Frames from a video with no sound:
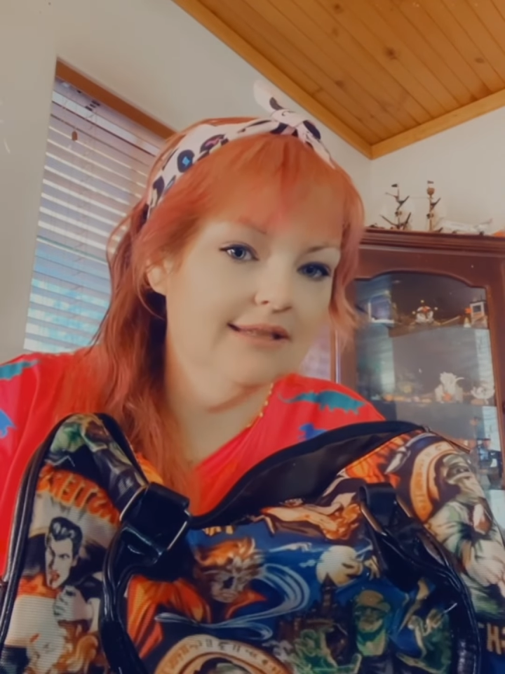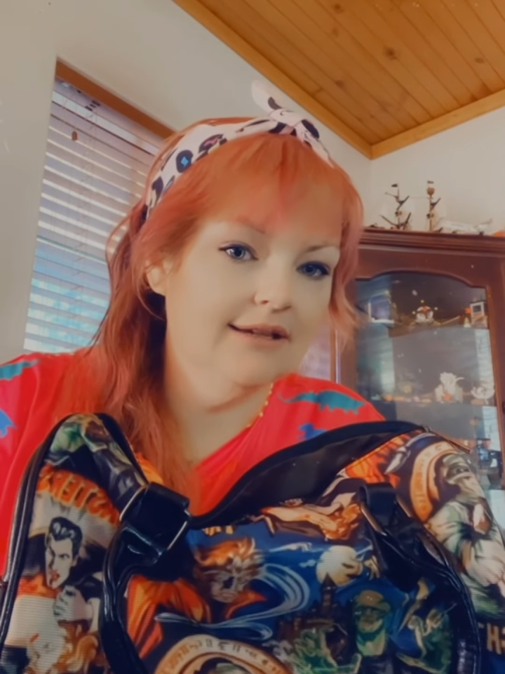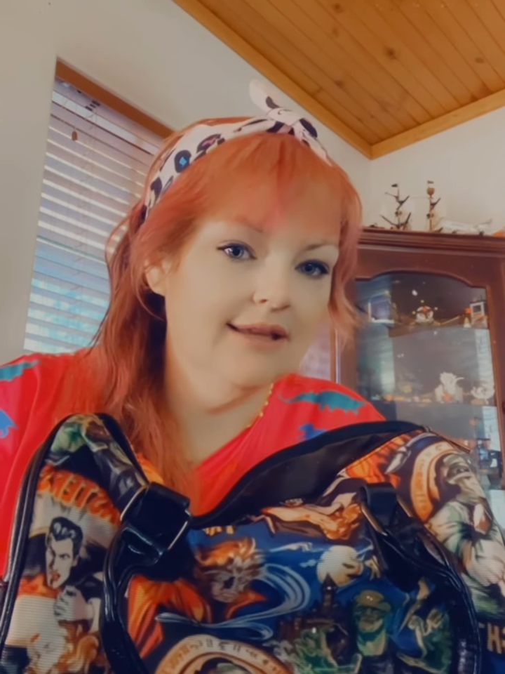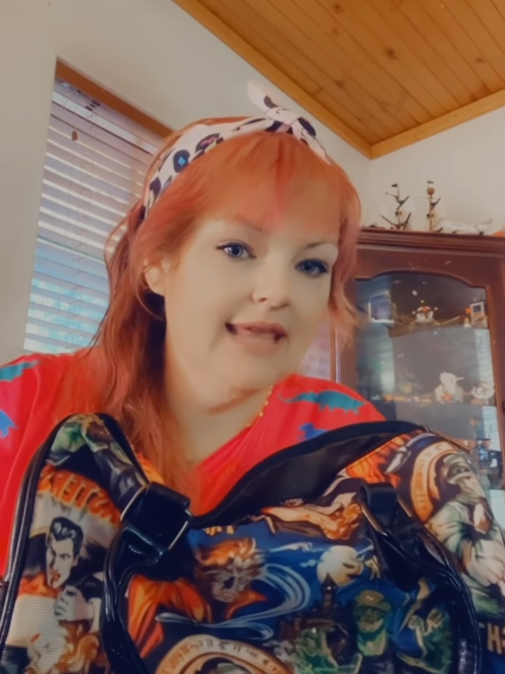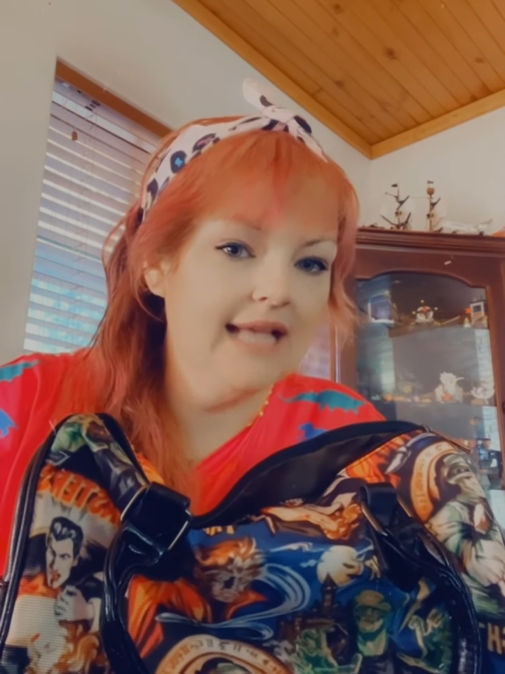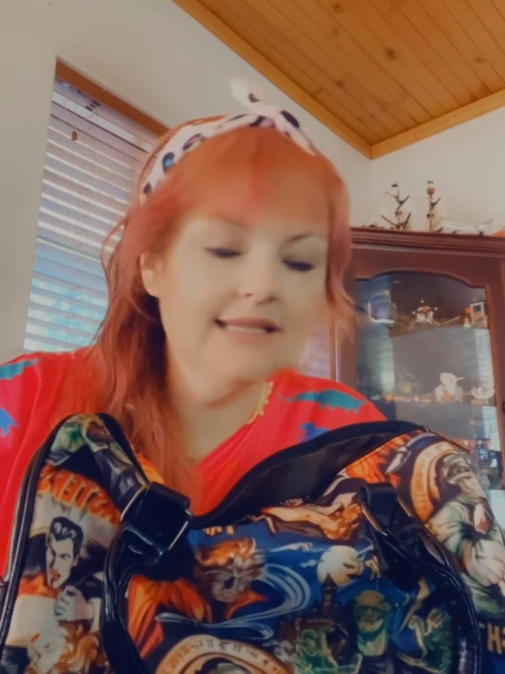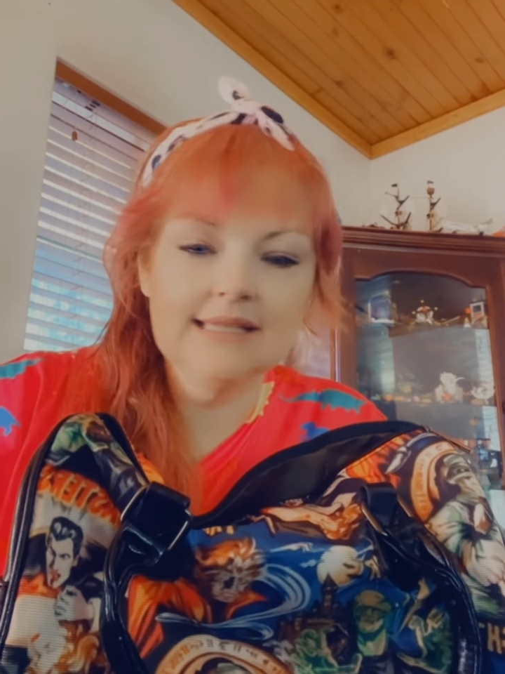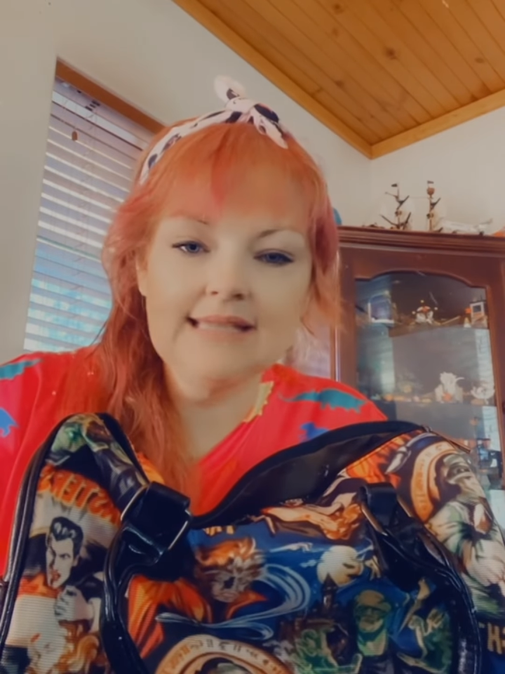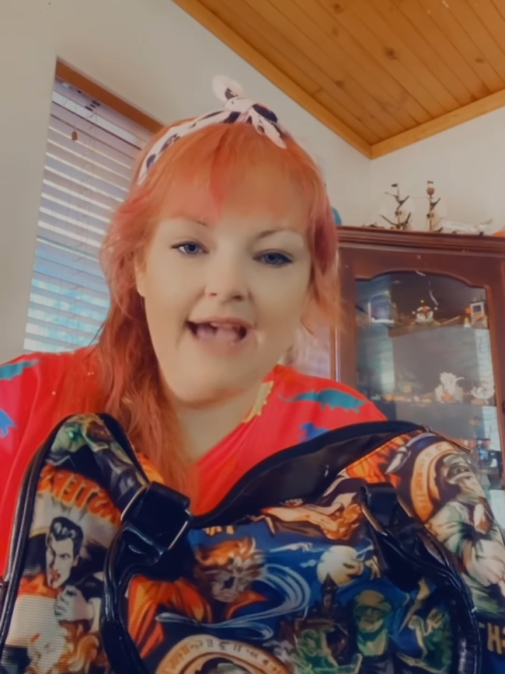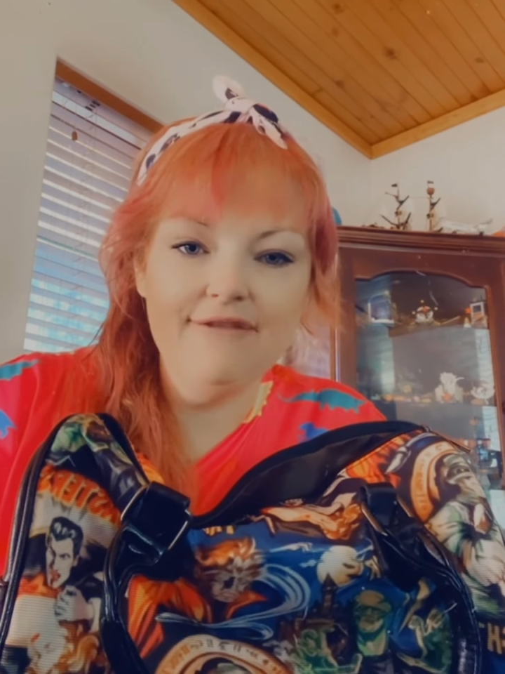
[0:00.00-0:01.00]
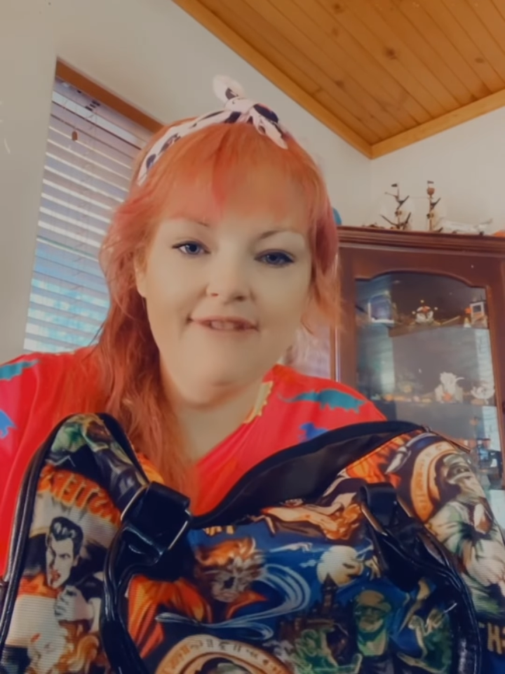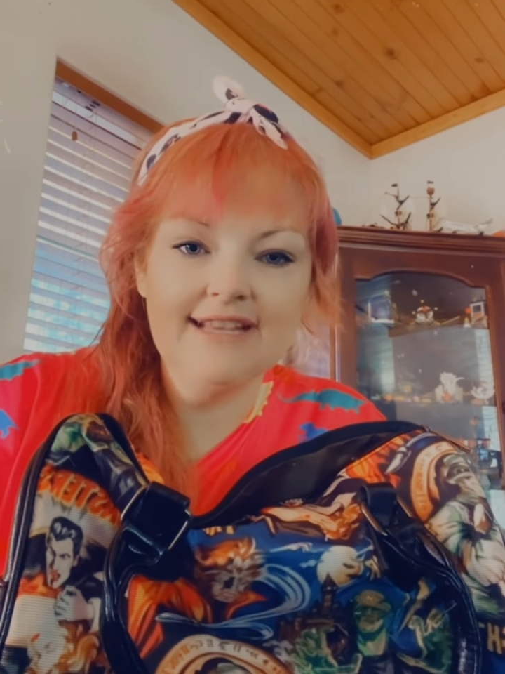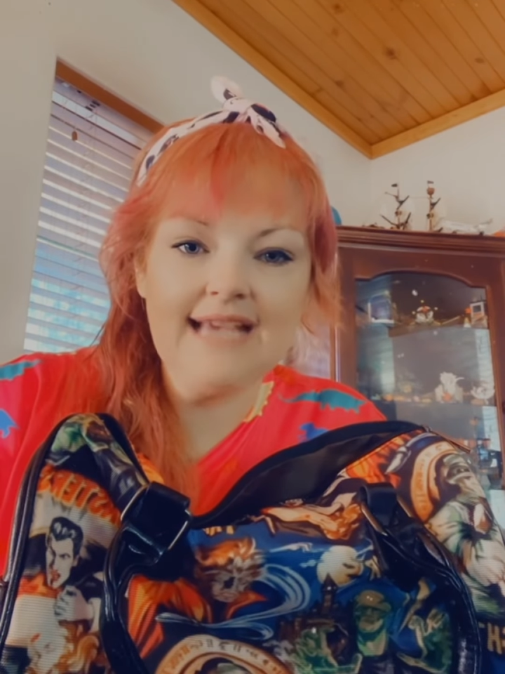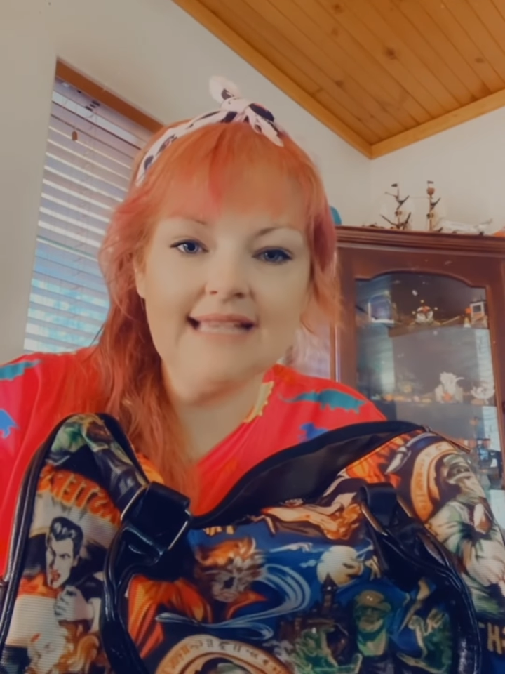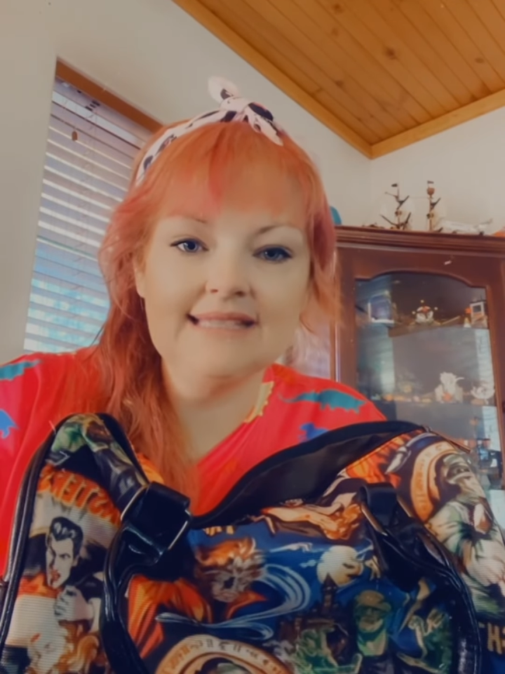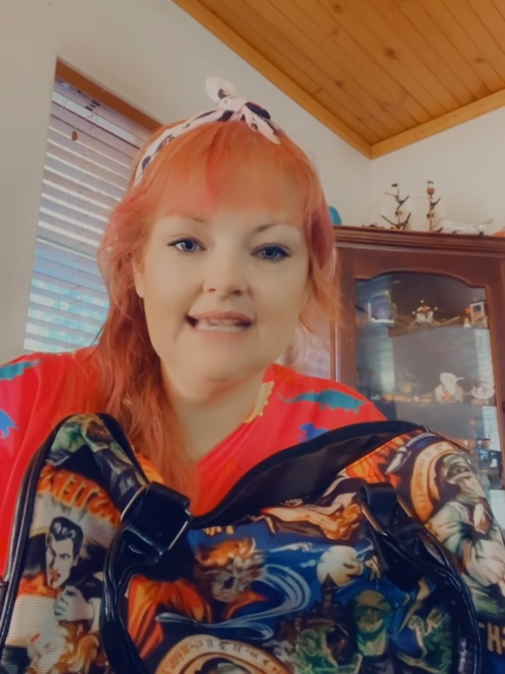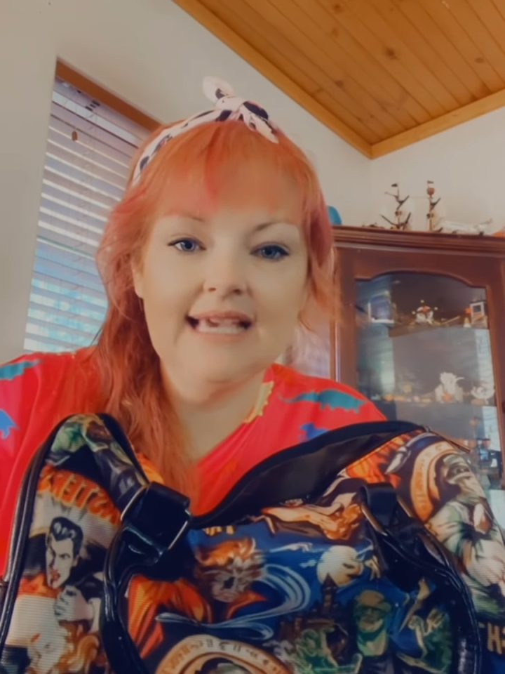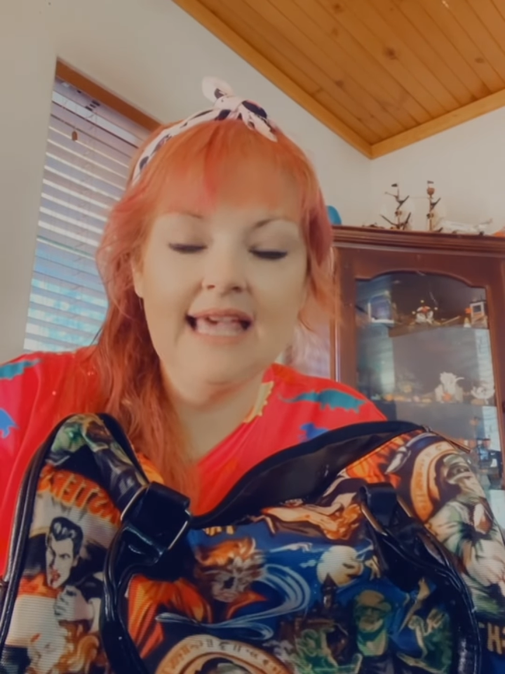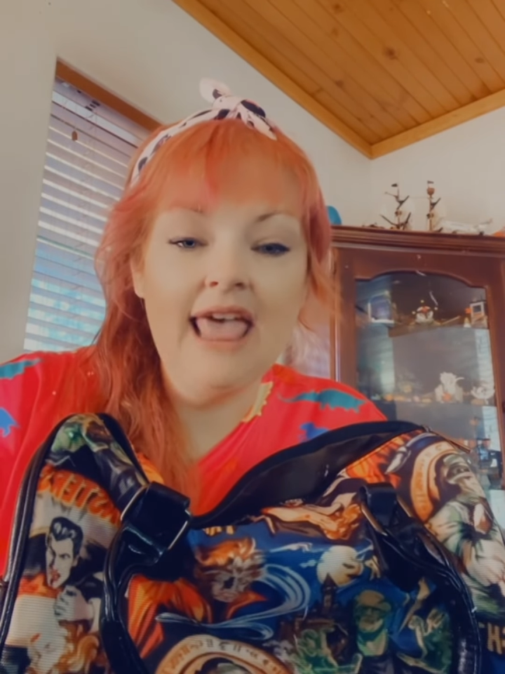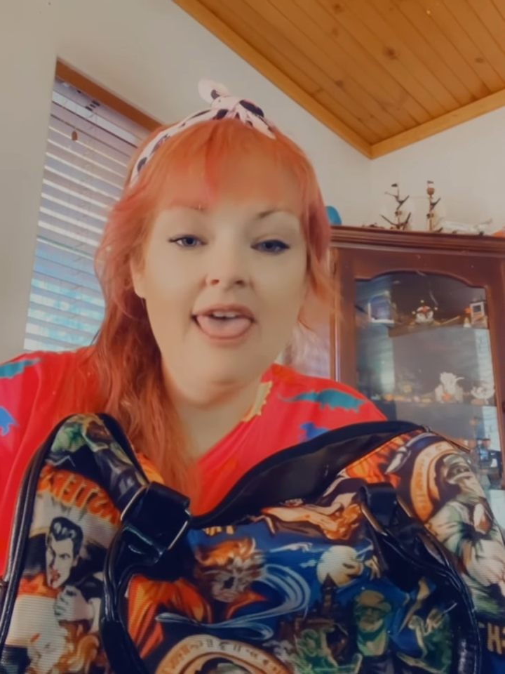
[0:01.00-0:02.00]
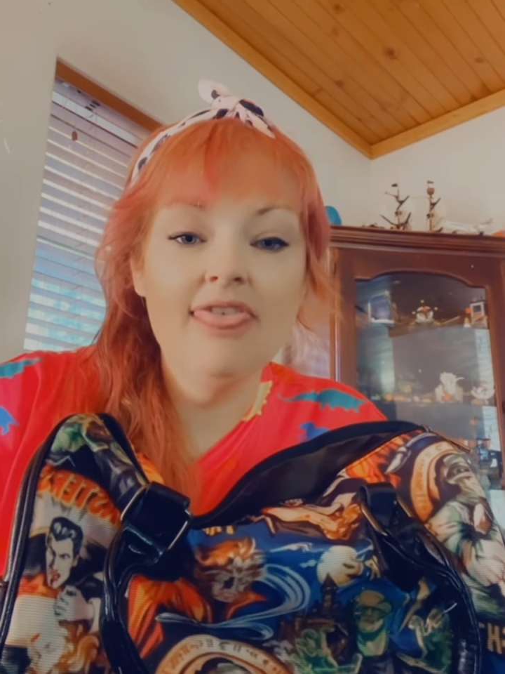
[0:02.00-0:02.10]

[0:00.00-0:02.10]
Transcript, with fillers: So that's just how fantastic